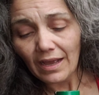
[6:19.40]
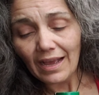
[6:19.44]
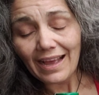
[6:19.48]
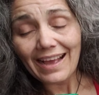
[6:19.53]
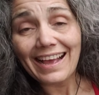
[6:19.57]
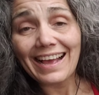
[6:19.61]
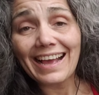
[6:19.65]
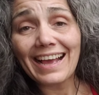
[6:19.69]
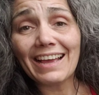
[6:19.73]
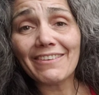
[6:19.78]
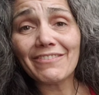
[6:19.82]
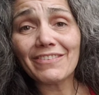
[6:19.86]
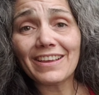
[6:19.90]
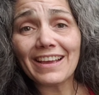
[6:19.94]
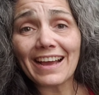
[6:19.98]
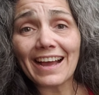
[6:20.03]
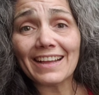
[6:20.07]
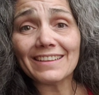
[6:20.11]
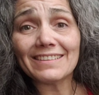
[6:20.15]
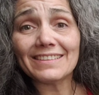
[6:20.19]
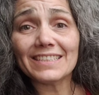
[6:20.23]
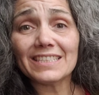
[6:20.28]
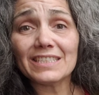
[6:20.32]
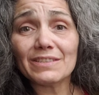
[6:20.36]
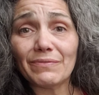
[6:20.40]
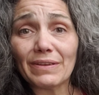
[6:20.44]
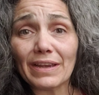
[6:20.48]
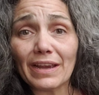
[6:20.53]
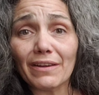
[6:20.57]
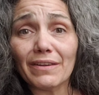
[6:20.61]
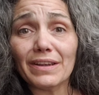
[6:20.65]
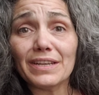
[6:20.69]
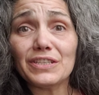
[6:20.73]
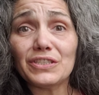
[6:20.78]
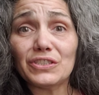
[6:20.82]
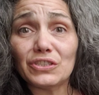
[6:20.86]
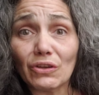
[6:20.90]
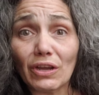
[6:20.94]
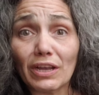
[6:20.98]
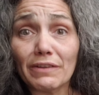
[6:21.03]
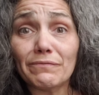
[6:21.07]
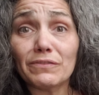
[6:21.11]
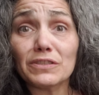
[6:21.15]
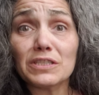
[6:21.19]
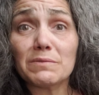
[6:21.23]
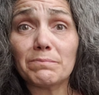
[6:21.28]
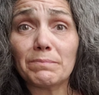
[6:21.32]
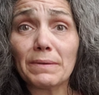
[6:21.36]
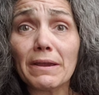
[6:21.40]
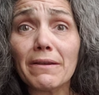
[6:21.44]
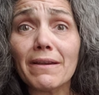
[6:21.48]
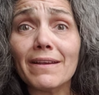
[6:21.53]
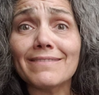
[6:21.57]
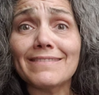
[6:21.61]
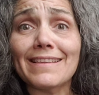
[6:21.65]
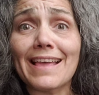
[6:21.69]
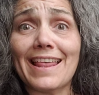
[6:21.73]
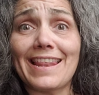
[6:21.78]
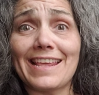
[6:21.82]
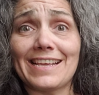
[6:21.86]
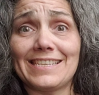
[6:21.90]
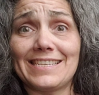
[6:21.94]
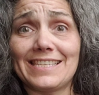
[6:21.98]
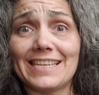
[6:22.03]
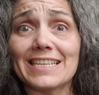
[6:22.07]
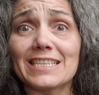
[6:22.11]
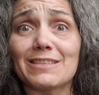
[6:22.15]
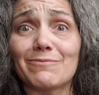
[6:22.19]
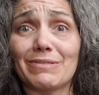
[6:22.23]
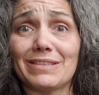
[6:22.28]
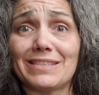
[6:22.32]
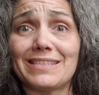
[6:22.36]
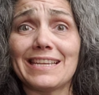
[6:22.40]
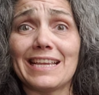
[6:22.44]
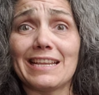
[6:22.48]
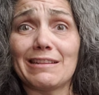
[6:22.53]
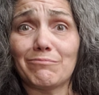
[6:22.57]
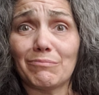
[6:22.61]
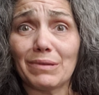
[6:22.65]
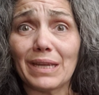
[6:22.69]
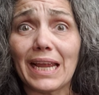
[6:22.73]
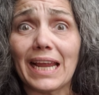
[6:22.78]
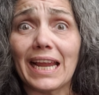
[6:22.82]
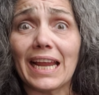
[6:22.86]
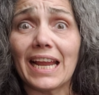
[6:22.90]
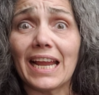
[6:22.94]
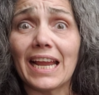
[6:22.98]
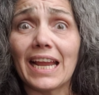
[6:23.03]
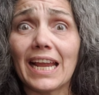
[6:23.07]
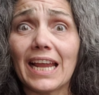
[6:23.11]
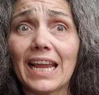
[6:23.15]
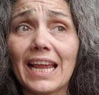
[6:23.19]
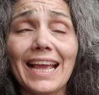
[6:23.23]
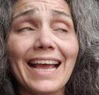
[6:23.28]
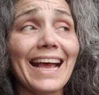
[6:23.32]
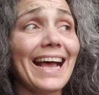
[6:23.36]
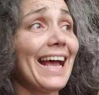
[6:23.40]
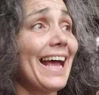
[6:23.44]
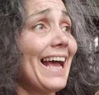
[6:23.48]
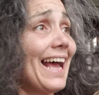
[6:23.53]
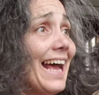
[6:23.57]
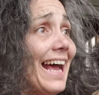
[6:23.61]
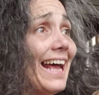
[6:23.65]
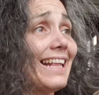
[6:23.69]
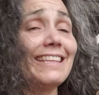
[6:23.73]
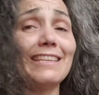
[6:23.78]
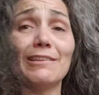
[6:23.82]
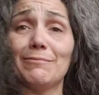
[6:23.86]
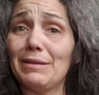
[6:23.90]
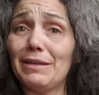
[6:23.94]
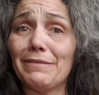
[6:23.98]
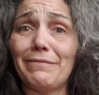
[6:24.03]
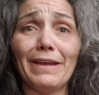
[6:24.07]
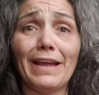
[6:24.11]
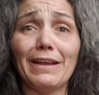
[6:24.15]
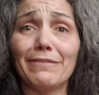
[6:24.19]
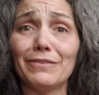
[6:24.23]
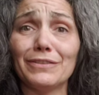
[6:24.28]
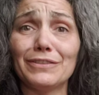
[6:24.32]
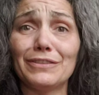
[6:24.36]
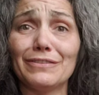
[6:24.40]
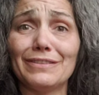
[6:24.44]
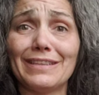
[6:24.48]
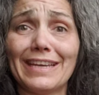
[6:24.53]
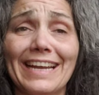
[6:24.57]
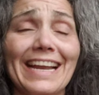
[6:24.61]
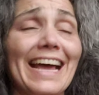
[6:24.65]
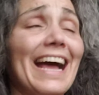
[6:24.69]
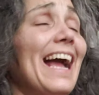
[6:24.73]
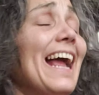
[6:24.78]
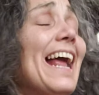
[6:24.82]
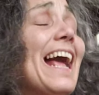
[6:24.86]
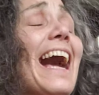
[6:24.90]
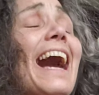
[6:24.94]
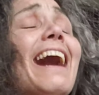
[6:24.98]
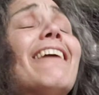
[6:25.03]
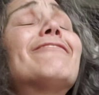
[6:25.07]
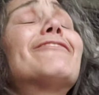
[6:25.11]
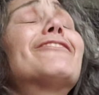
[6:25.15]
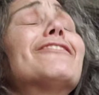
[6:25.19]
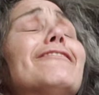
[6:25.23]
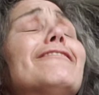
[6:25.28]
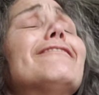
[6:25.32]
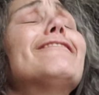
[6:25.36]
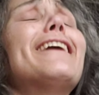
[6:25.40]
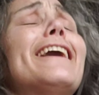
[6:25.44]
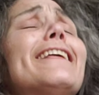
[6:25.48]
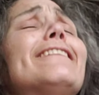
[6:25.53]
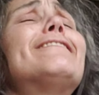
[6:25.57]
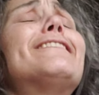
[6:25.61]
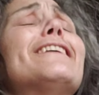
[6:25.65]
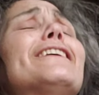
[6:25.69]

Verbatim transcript: I've got this very joyful spirit that exists within me. I have to be faithful to that. I have to let